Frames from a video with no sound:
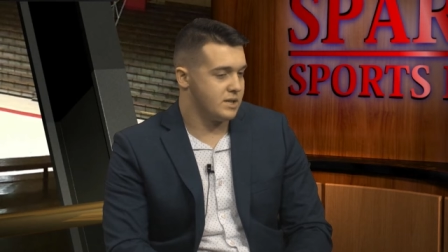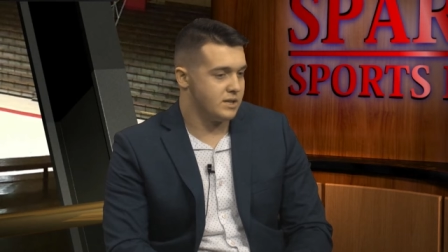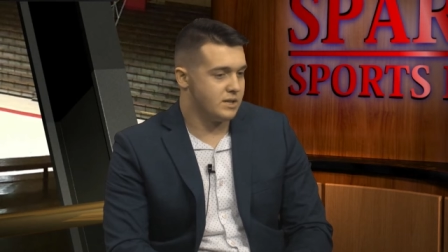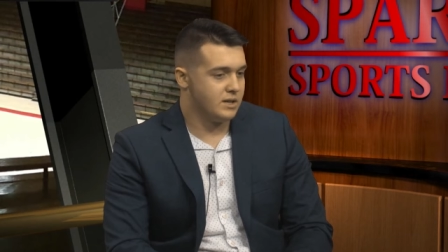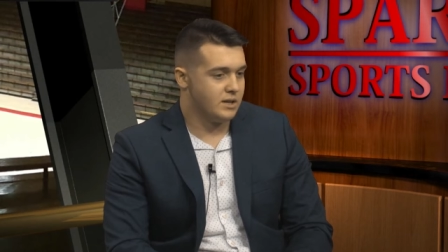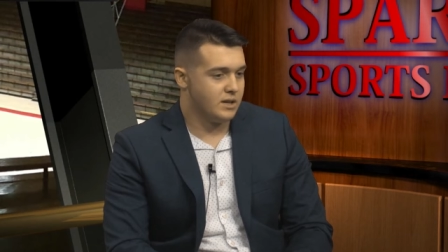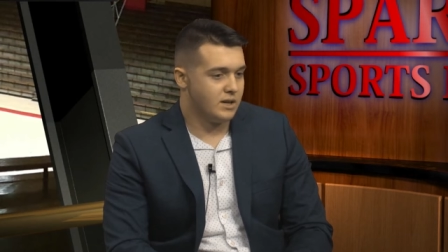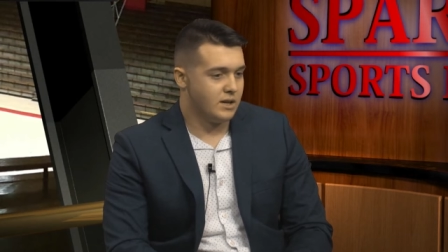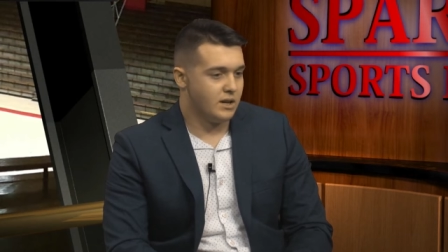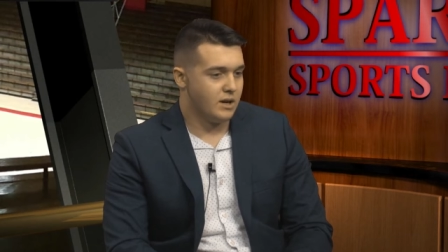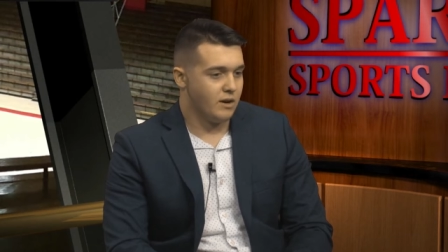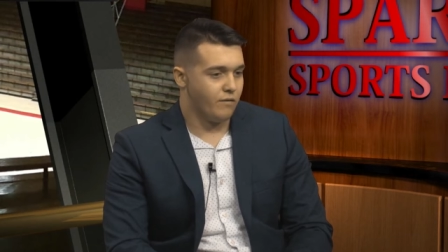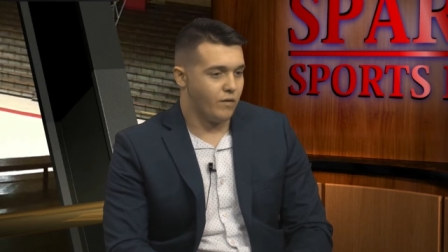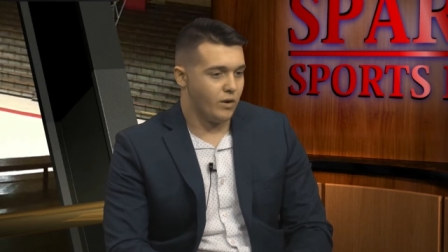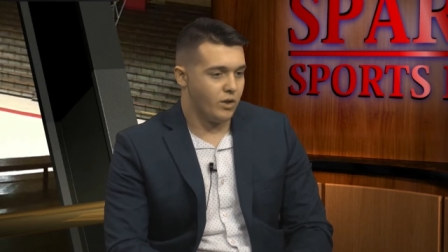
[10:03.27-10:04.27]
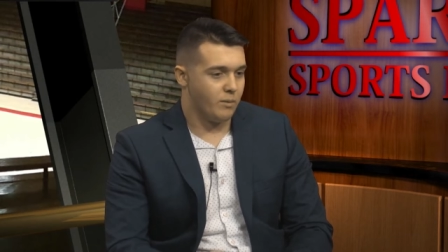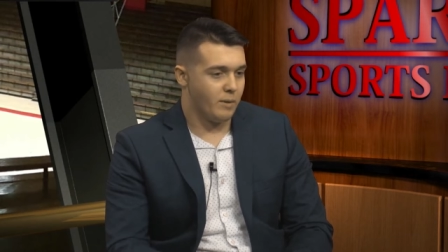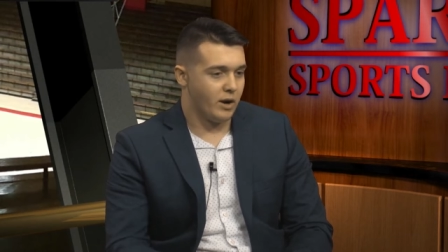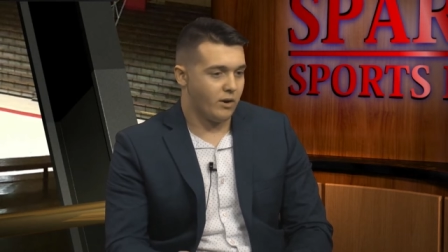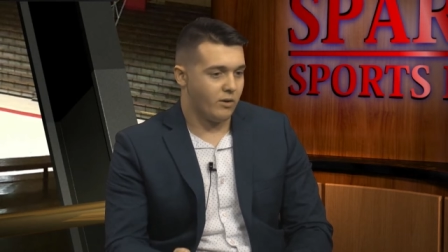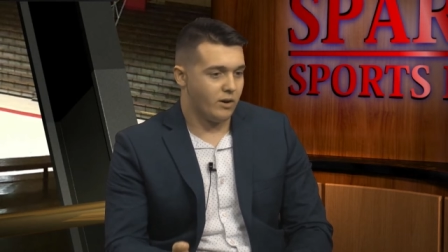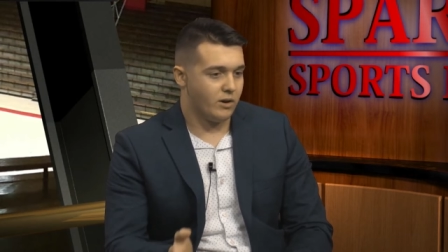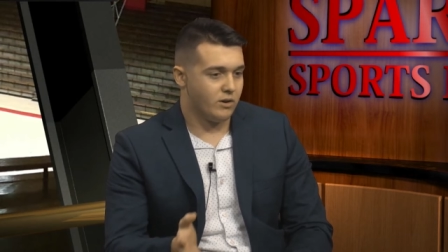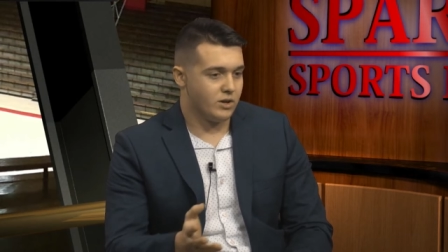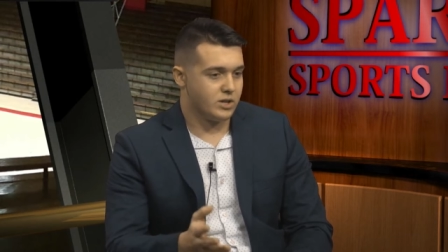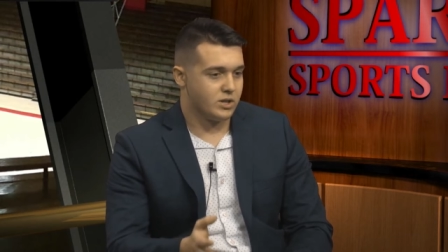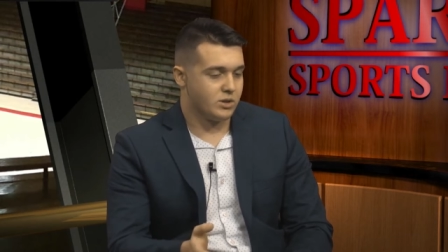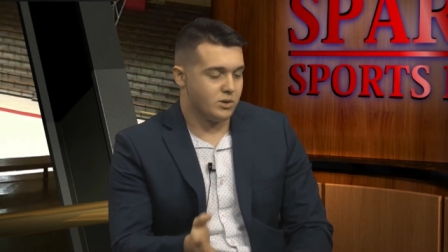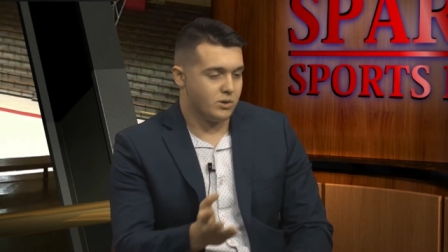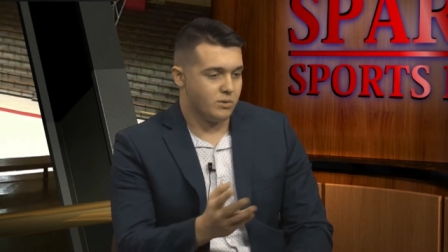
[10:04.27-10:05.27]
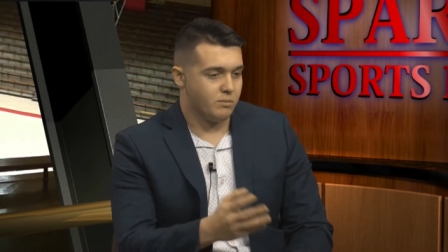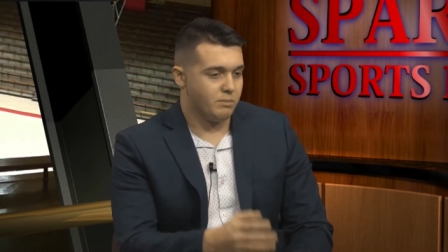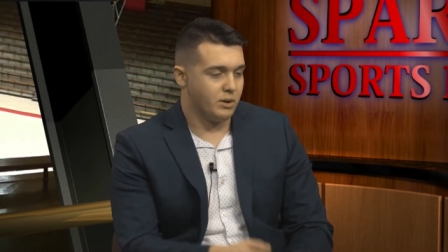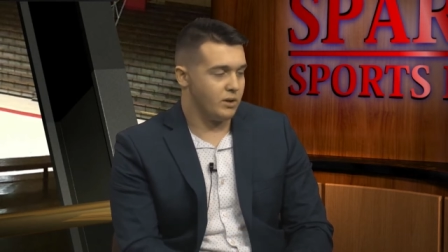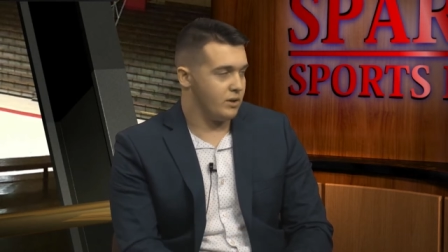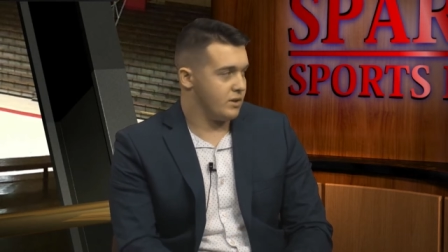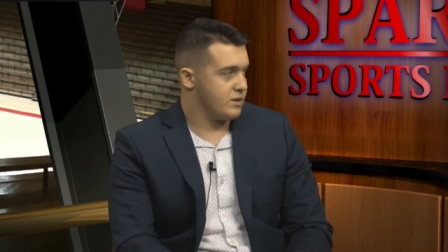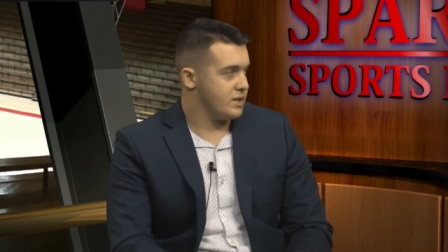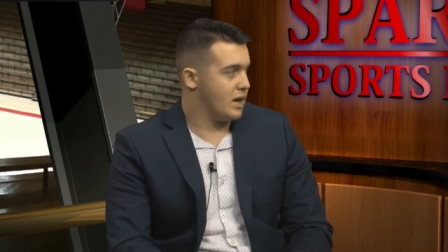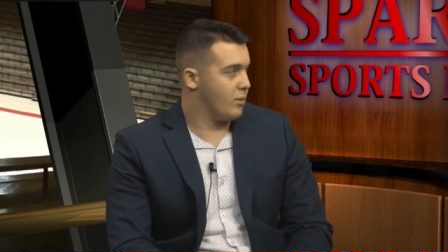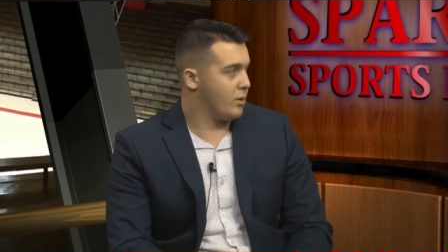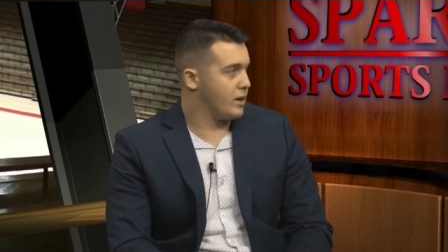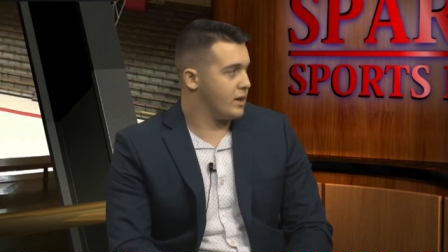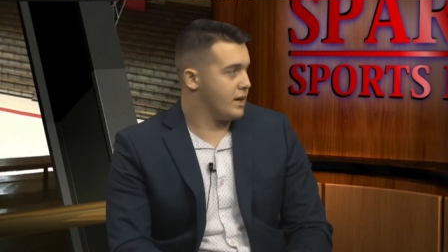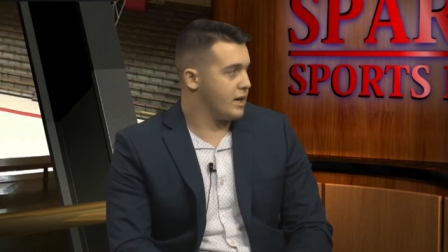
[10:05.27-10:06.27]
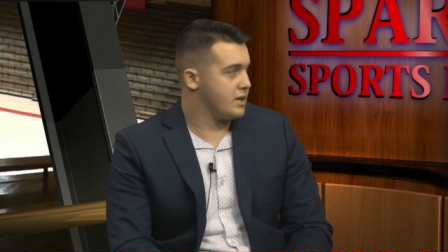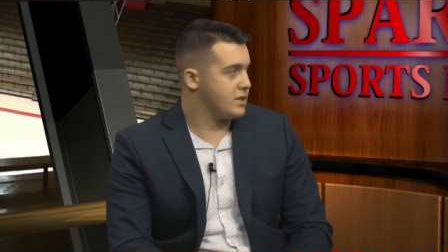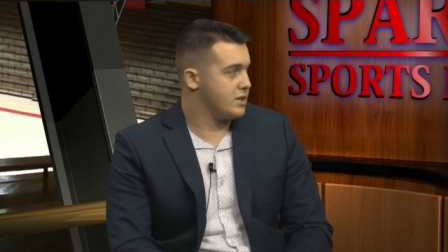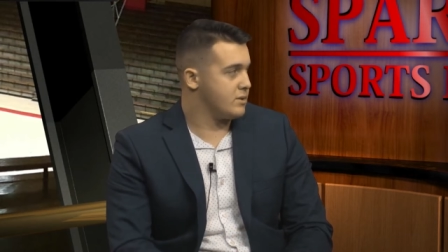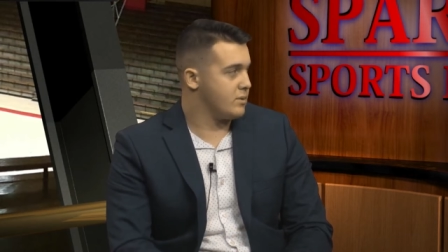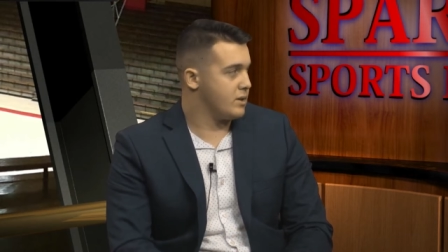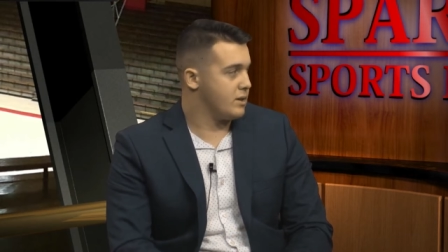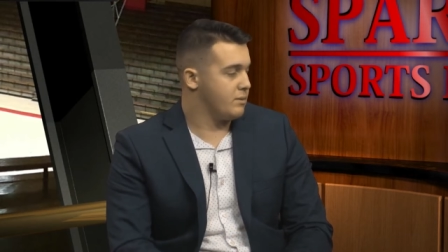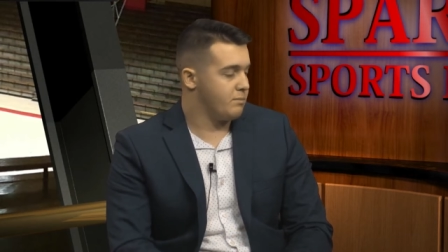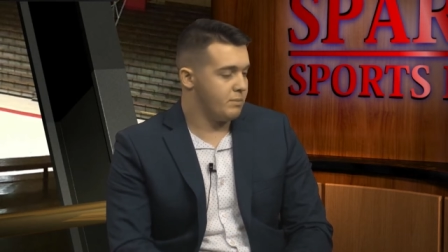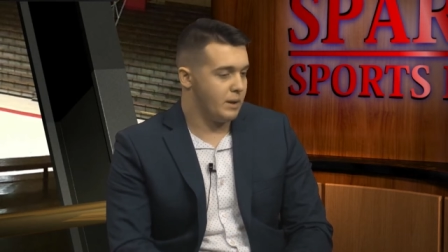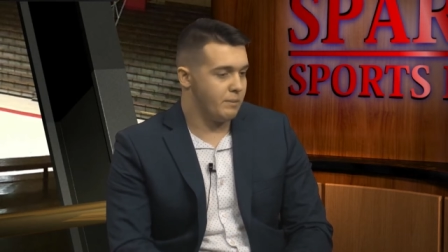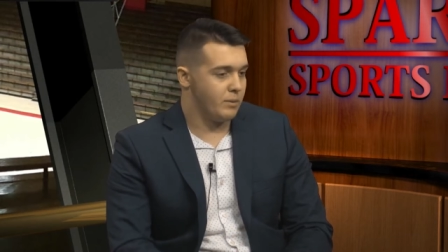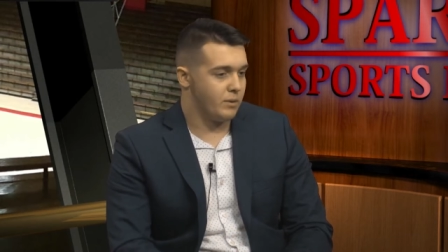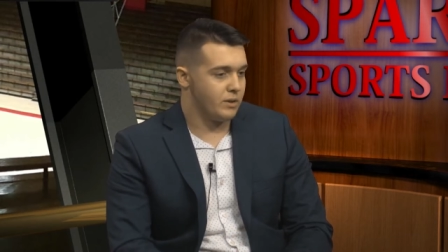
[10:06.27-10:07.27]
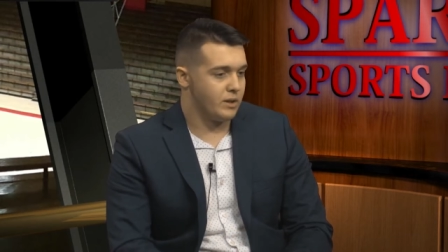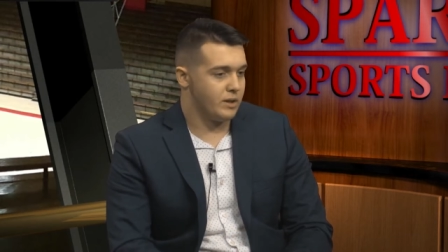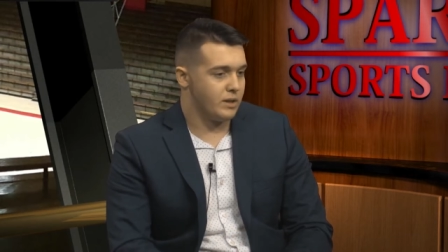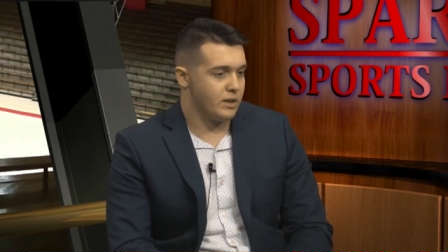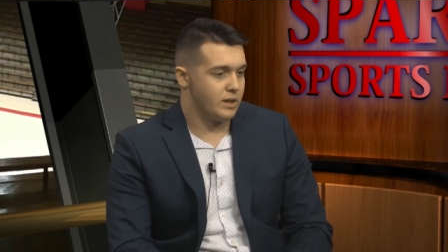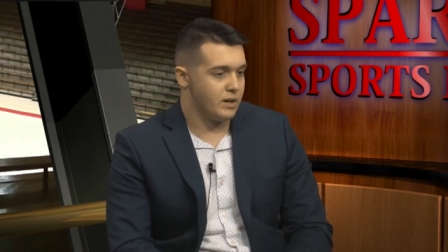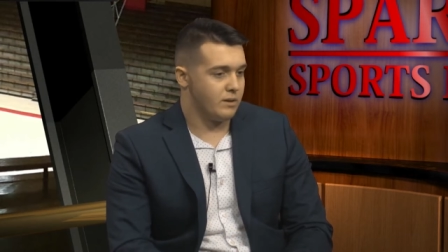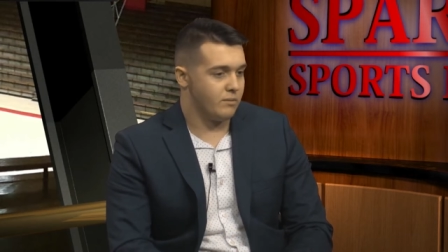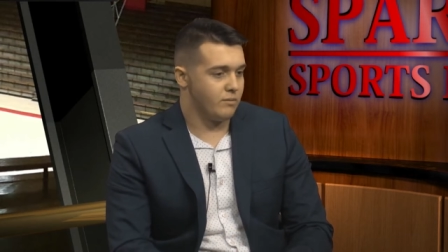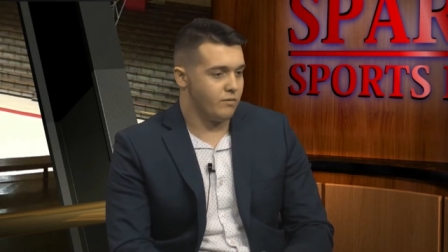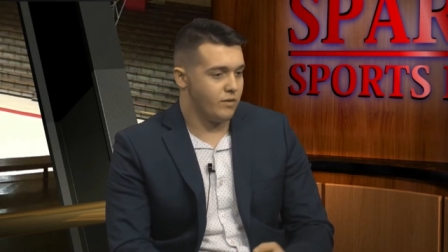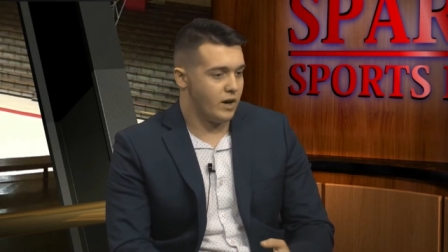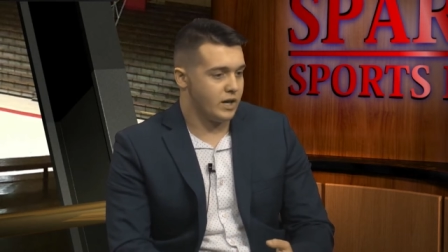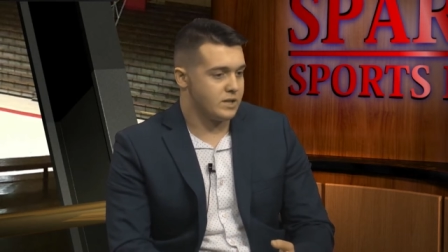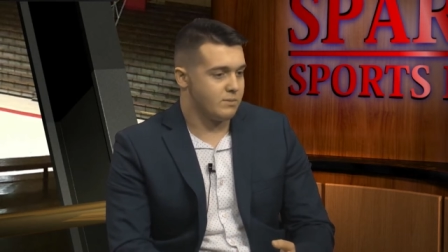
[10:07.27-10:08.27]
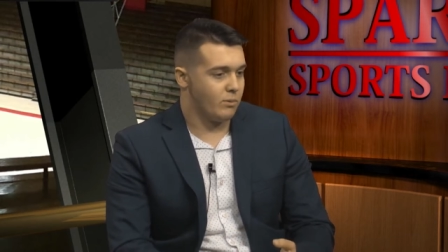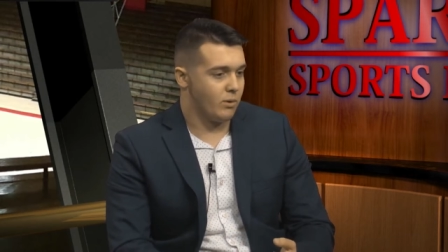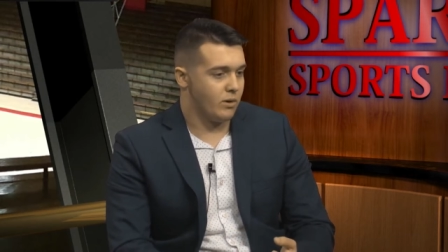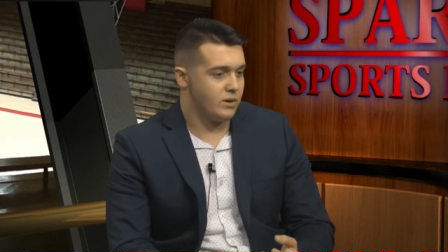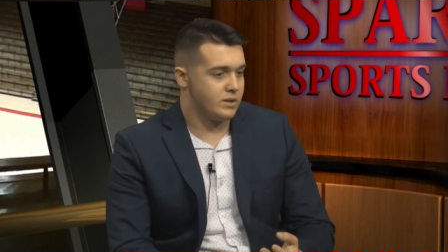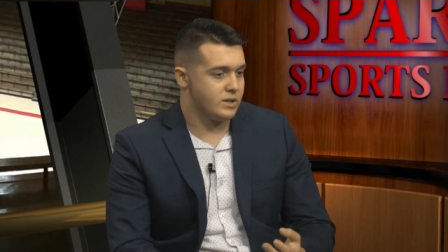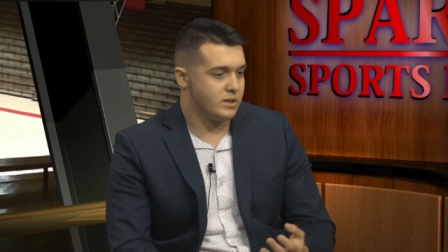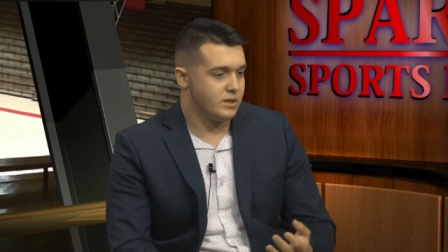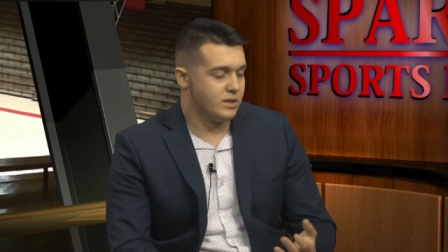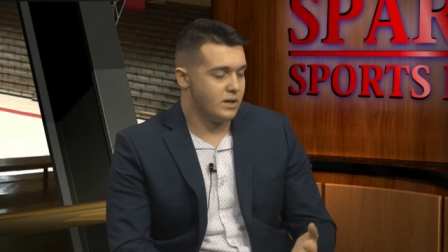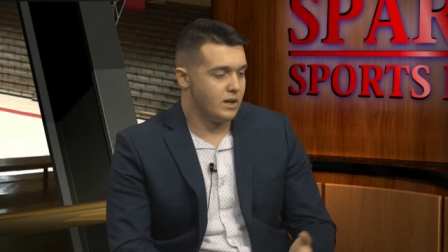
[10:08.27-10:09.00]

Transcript: and further my career just through building those network connections with people within the Fox Sports,